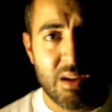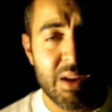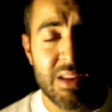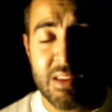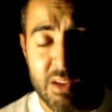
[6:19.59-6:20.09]

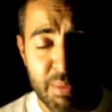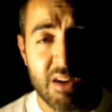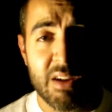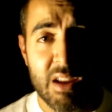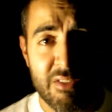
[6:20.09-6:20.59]
I mean, you
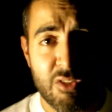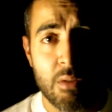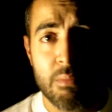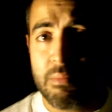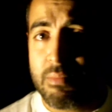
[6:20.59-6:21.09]
better get
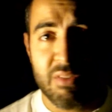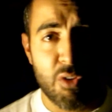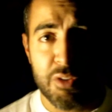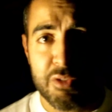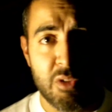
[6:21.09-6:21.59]
informed
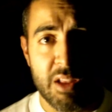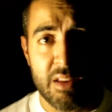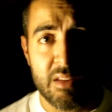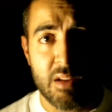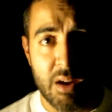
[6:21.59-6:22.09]
before it's too
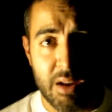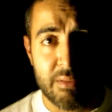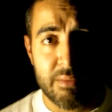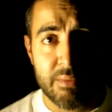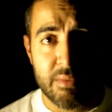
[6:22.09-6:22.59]
late. All
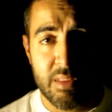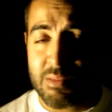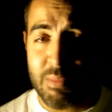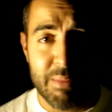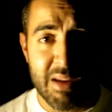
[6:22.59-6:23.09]
right,
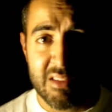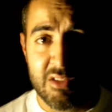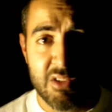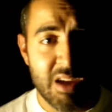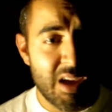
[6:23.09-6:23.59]
that's my
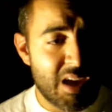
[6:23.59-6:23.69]
message.